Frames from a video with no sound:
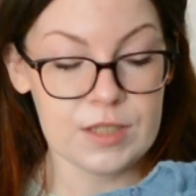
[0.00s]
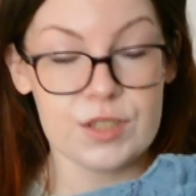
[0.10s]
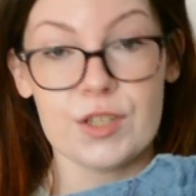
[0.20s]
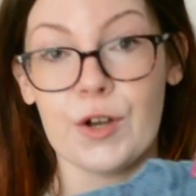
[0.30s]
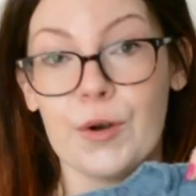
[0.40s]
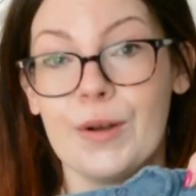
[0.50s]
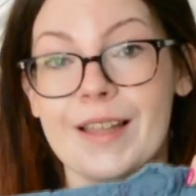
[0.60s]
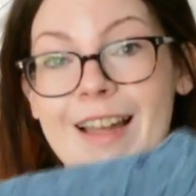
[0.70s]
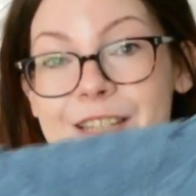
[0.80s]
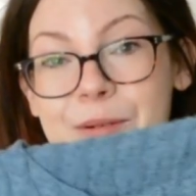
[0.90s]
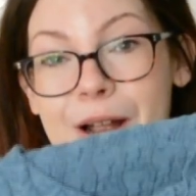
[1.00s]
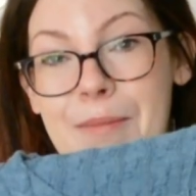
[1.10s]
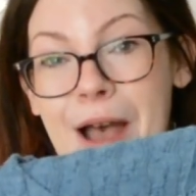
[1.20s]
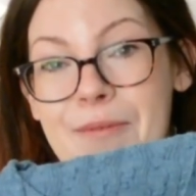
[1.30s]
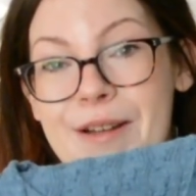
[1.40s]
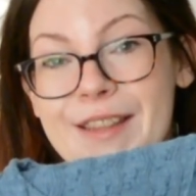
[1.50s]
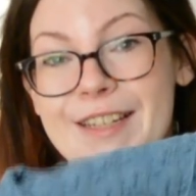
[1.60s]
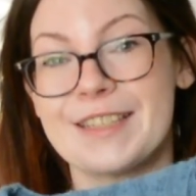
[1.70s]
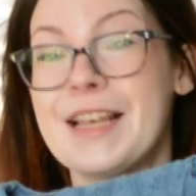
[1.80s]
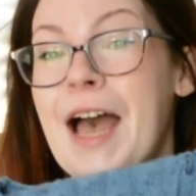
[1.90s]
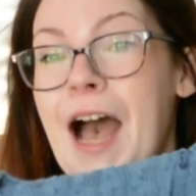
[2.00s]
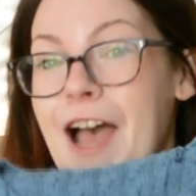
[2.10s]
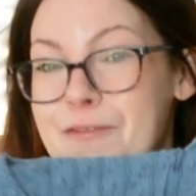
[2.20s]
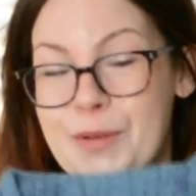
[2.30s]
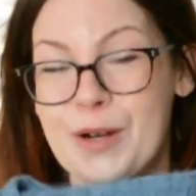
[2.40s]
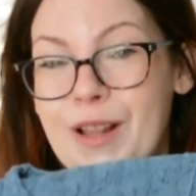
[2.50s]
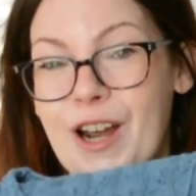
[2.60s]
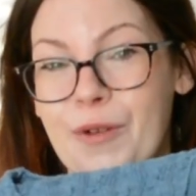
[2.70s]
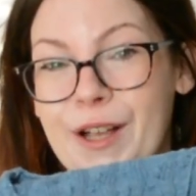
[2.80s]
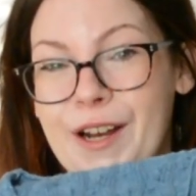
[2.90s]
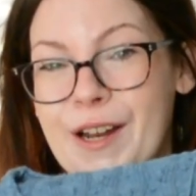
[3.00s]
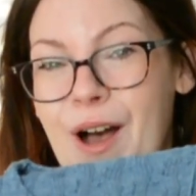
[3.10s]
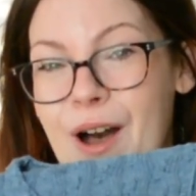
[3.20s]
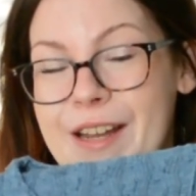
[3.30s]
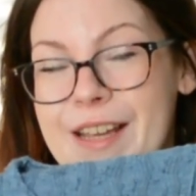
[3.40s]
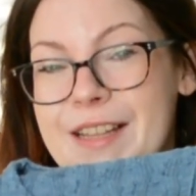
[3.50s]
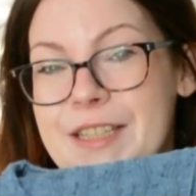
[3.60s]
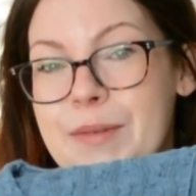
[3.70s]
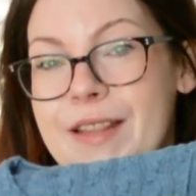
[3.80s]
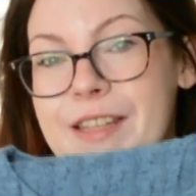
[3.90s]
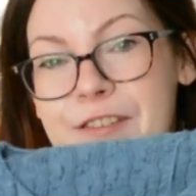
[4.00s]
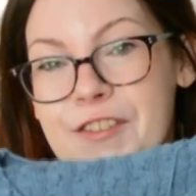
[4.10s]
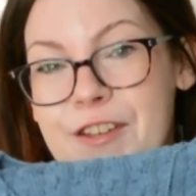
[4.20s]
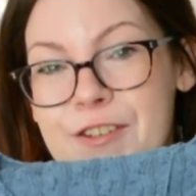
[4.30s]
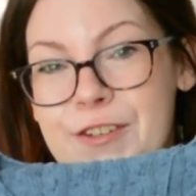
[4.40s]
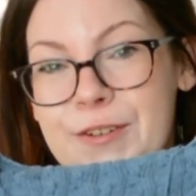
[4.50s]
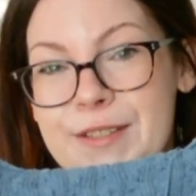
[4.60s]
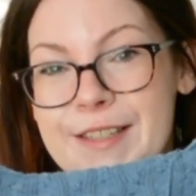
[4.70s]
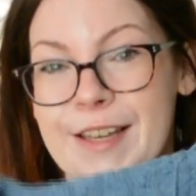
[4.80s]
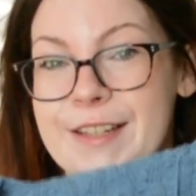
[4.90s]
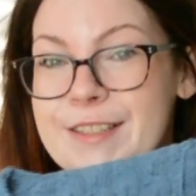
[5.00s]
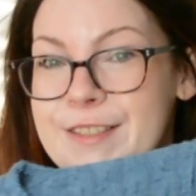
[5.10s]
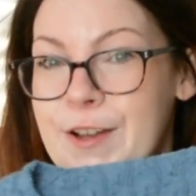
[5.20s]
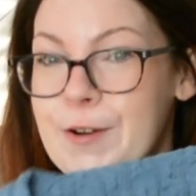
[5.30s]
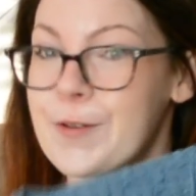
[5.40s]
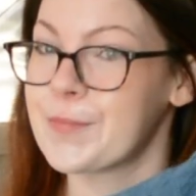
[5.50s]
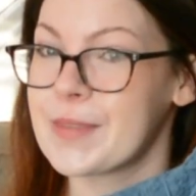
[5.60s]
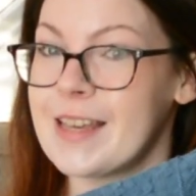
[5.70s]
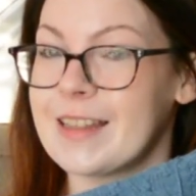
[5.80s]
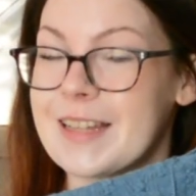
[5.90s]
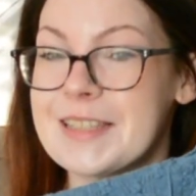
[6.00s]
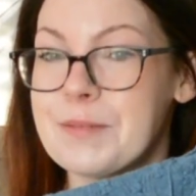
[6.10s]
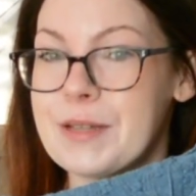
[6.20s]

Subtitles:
So that's where I'm at with this. I've put a lot of work on it this month, even though you don't see it. So that's the